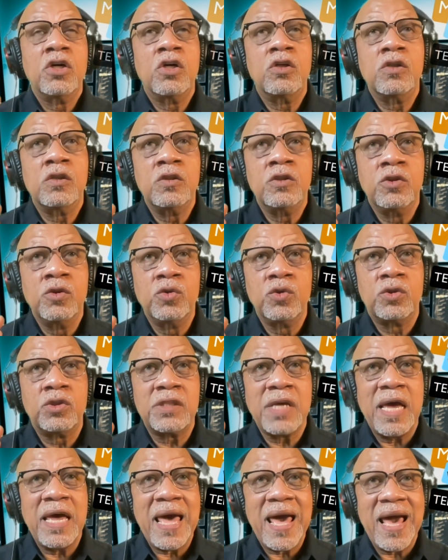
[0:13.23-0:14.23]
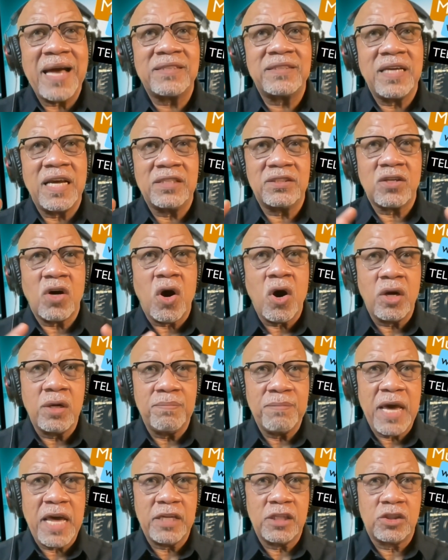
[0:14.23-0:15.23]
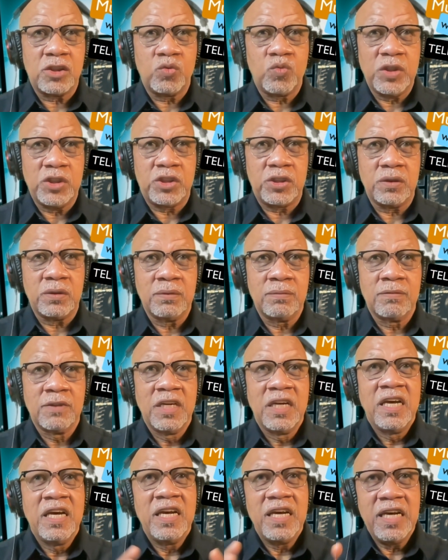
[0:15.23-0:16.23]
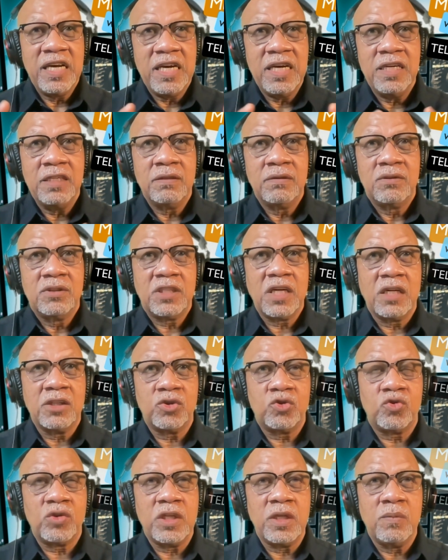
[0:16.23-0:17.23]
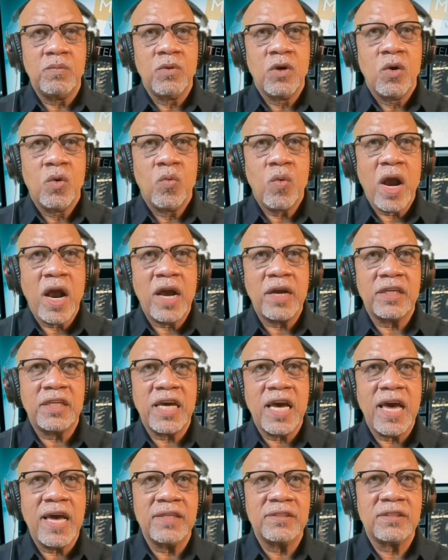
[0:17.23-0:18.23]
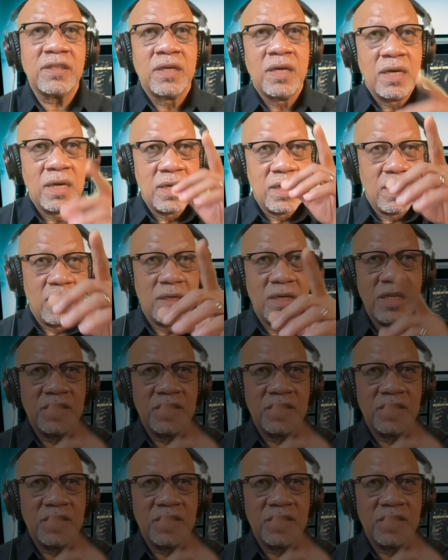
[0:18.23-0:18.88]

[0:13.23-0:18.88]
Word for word: use act as an automatic switcher in Telestream Wirecast. Let's